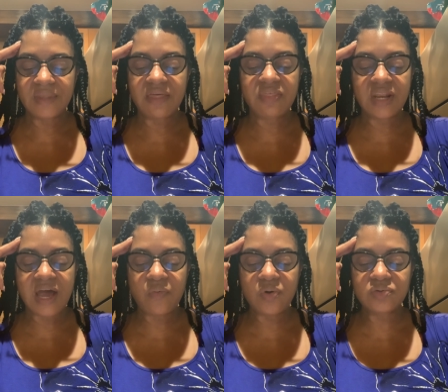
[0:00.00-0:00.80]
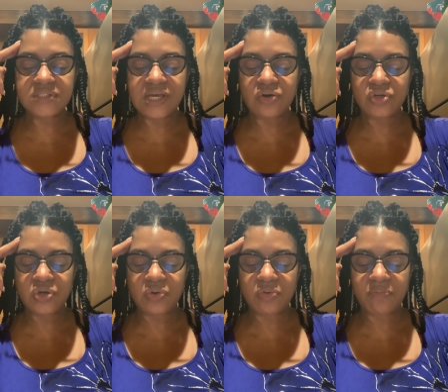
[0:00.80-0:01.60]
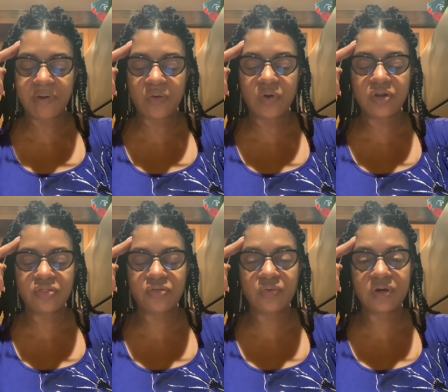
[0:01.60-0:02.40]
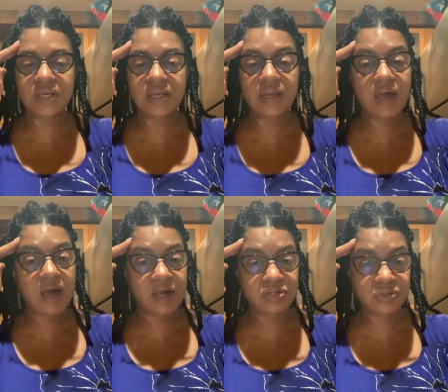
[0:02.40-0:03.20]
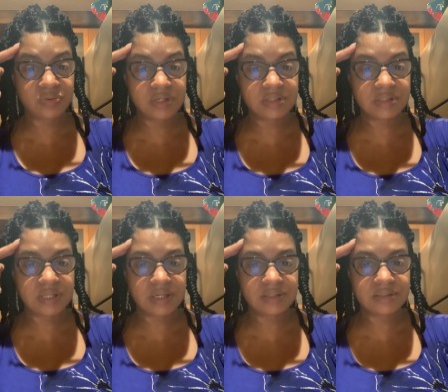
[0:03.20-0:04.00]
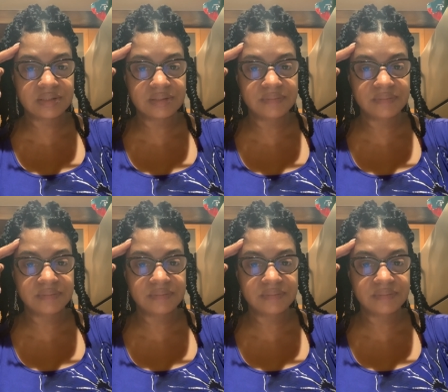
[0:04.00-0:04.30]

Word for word: Then I won't tell you by what authority I do these things.